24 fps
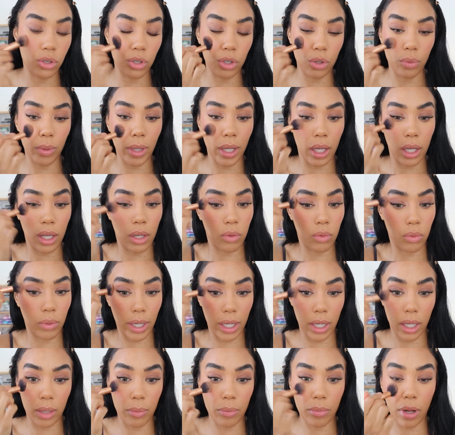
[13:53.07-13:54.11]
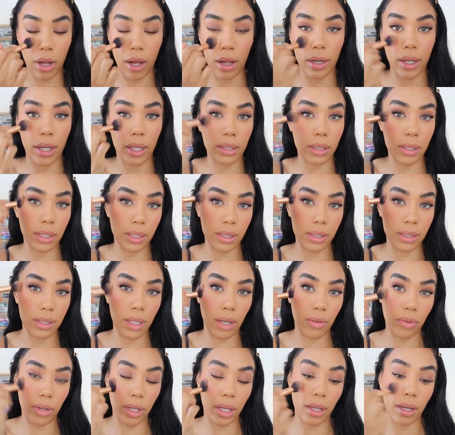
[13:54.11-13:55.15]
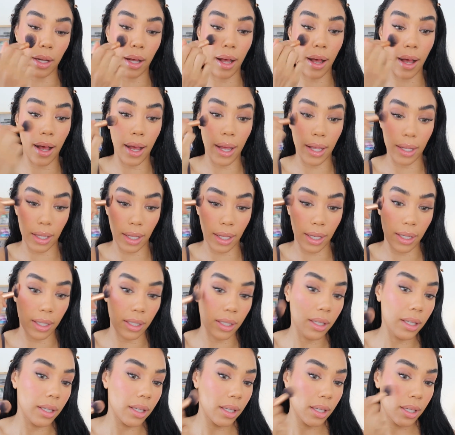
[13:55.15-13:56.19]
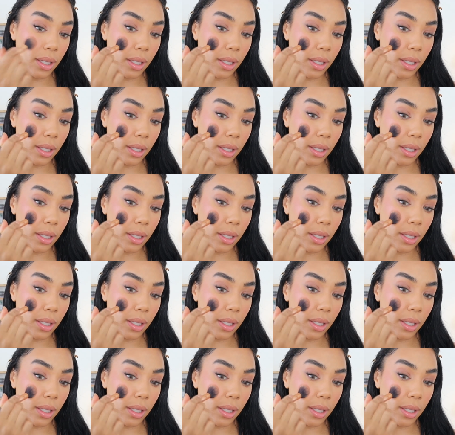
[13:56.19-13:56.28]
dewy, radiant product is definitely gonna highlight